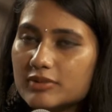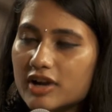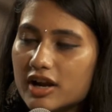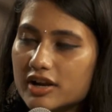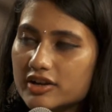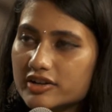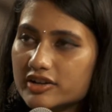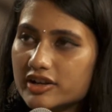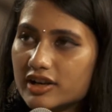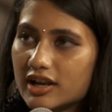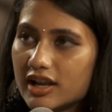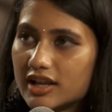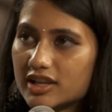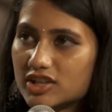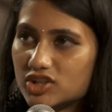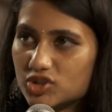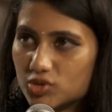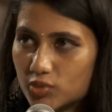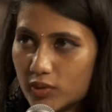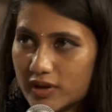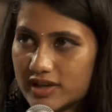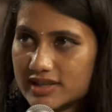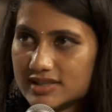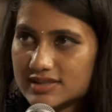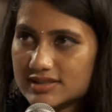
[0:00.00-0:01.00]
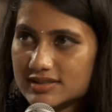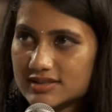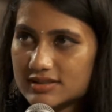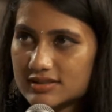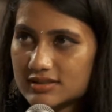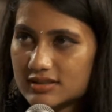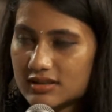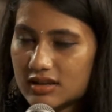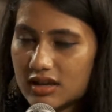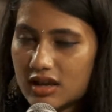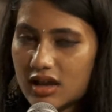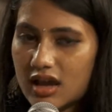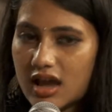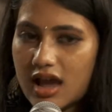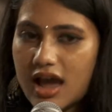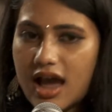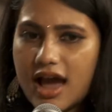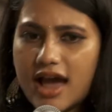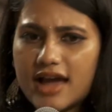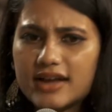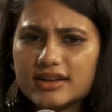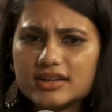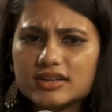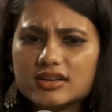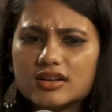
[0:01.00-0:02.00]
country like US.
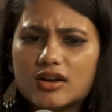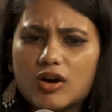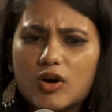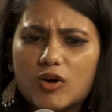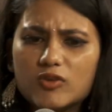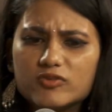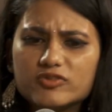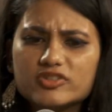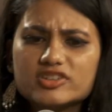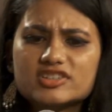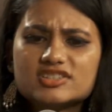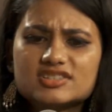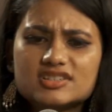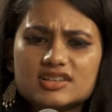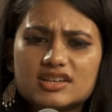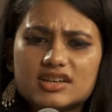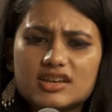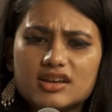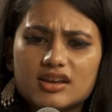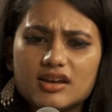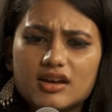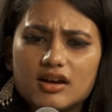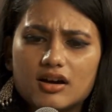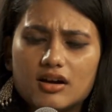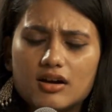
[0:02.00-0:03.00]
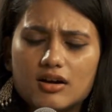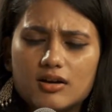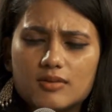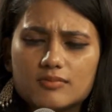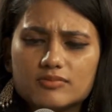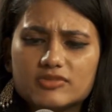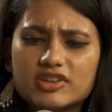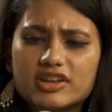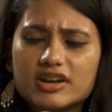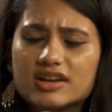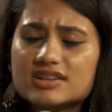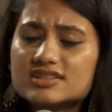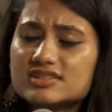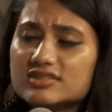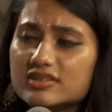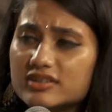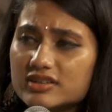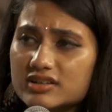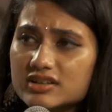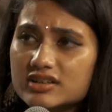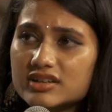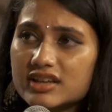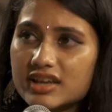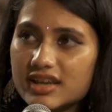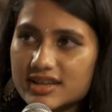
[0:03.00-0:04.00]
And obviously, there are
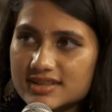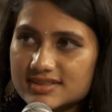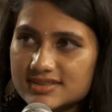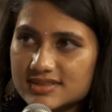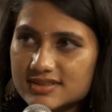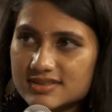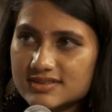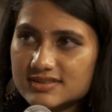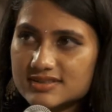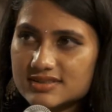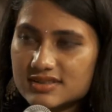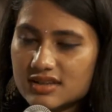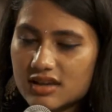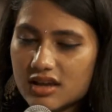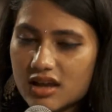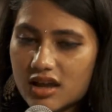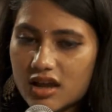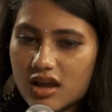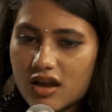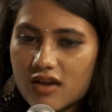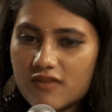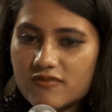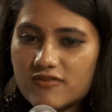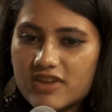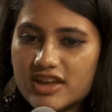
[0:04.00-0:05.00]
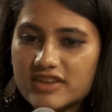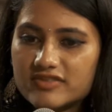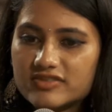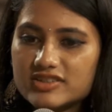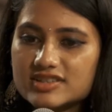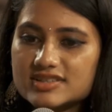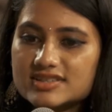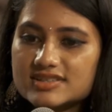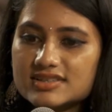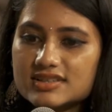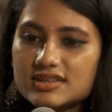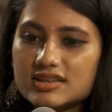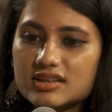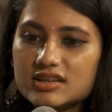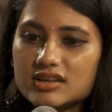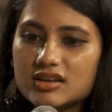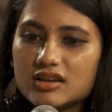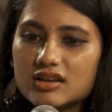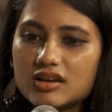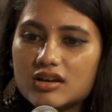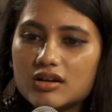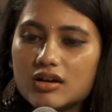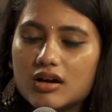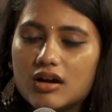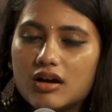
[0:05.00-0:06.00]
certain cases where we
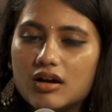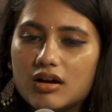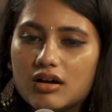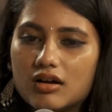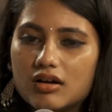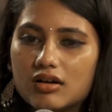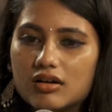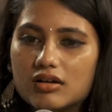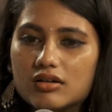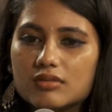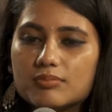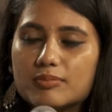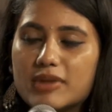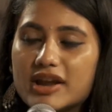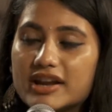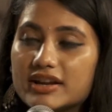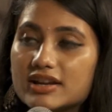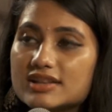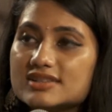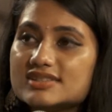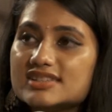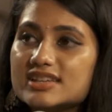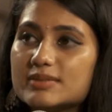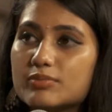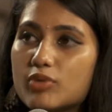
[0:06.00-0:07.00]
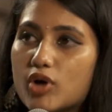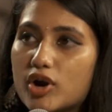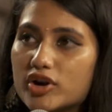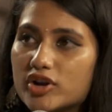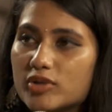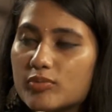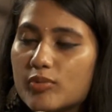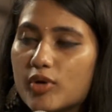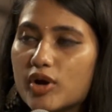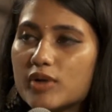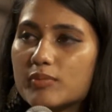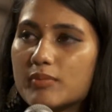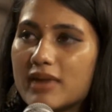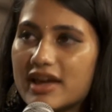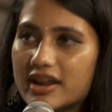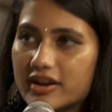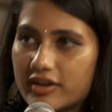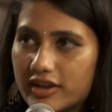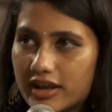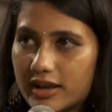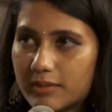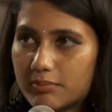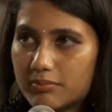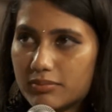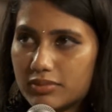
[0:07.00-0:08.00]
see pregnancy brought about by
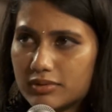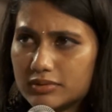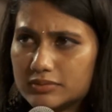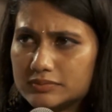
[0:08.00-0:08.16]
rape,